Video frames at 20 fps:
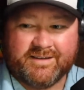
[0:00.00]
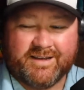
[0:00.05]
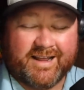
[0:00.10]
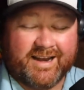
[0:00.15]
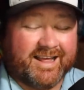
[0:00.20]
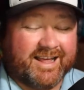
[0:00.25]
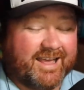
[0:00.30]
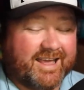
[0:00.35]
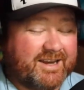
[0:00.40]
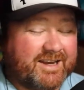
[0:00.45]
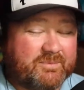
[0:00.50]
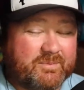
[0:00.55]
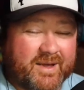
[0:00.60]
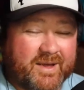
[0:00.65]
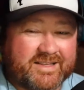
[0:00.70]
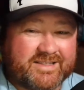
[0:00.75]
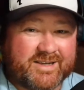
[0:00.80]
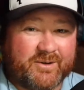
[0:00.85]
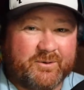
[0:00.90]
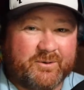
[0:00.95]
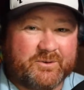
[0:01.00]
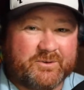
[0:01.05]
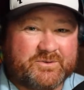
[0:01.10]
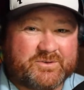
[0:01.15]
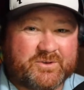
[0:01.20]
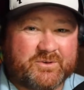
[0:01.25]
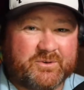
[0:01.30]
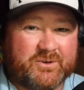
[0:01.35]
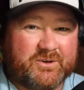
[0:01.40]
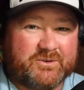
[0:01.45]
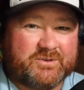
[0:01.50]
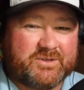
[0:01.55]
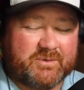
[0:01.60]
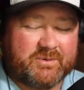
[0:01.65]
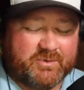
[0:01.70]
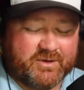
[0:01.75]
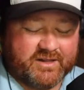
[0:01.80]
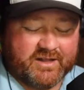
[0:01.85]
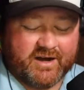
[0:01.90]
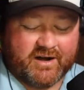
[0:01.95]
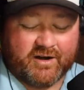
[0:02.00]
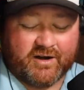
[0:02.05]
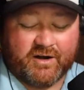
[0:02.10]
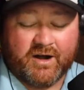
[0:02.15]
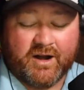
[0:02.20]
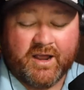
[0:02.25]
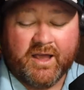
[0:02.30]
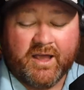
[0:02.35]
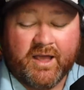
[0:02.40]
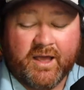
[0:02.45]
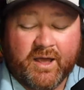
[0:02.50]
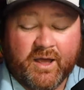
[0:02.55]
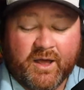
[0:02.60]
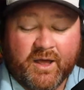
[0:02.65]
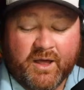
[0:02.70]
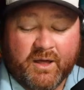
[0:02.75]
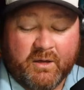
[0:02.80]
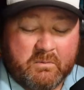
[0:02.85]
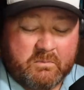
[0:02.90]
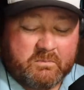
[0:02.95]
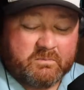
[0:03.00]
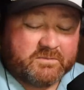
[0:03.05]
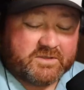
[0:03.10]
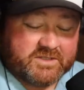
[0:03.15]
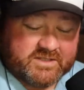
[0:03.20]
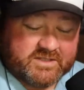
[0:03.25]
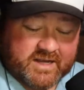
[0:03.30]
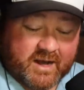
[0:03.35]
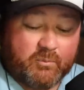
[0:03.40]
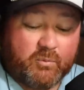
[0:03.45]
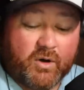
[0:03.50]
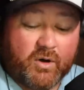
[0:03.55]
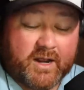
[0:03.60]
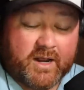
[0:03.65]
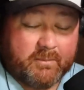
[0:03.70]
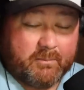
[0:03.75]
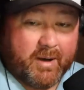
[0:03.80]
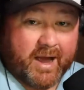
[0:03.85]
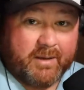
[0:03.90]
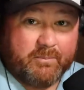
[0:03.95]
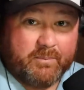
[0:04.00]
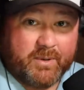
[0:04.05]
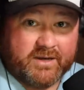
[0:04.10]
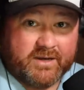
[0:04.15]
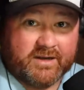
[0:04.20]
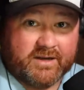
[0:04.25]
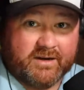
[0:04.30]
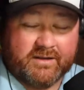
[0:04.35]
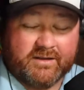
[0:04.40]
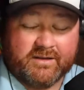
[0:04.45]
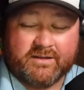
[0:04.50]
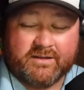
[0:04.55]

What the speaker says: and again, depends how old school you typically are. Somewhat, in my opinion,